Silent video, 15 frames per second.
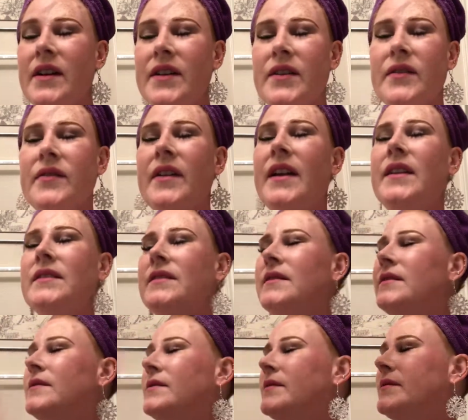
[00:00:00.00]
on your
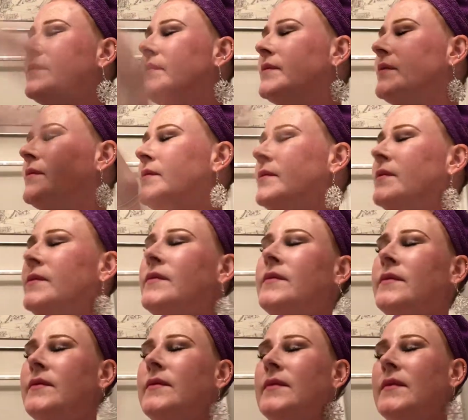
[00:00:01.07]
face.
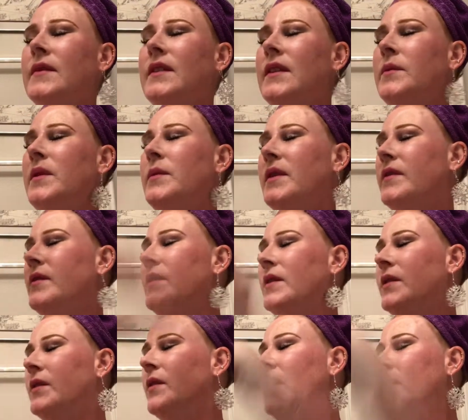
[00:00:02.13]
And then we wait for it
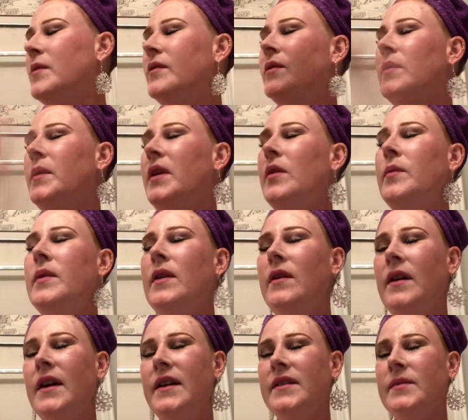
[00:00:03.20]
to dry before we open
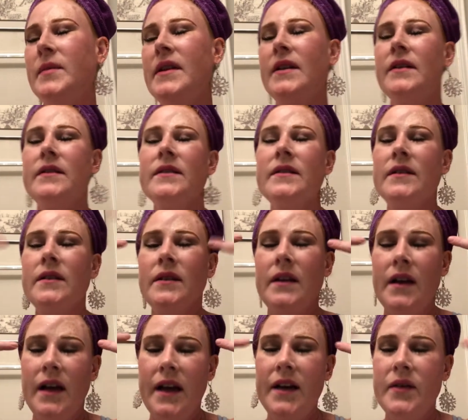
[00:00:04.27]
our eyes because
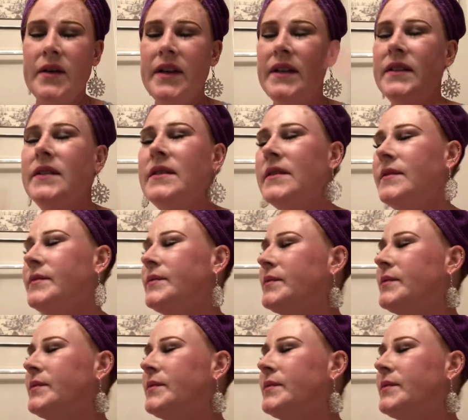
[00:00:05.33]
eye crease.